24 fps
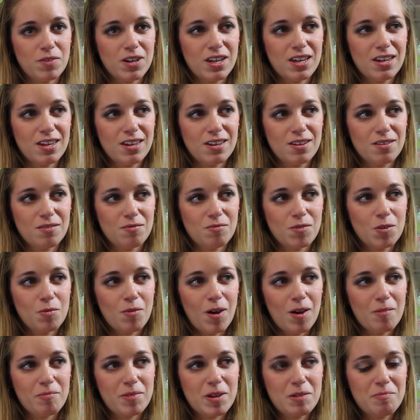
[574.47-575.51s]
We
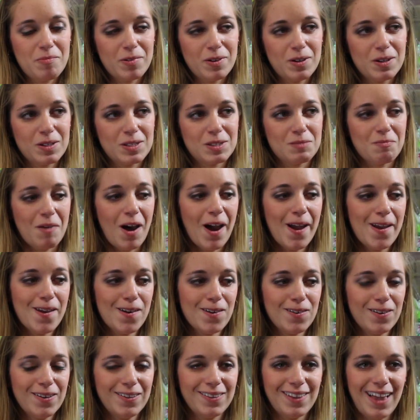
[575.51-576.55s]
want people to
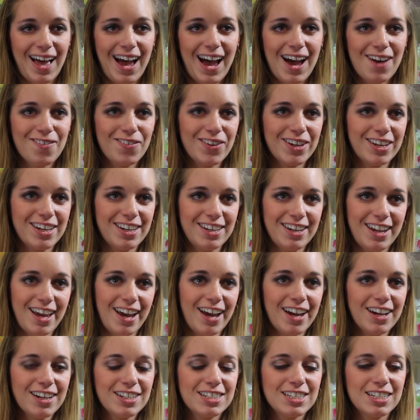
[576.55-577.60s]
smile and laugh and
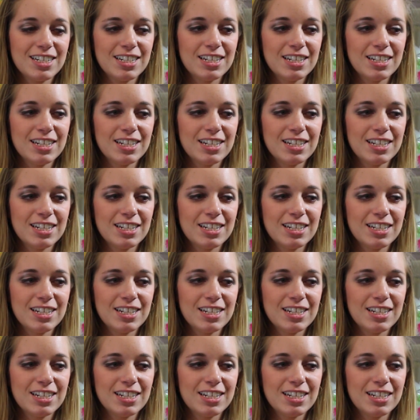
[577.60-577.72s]
connect.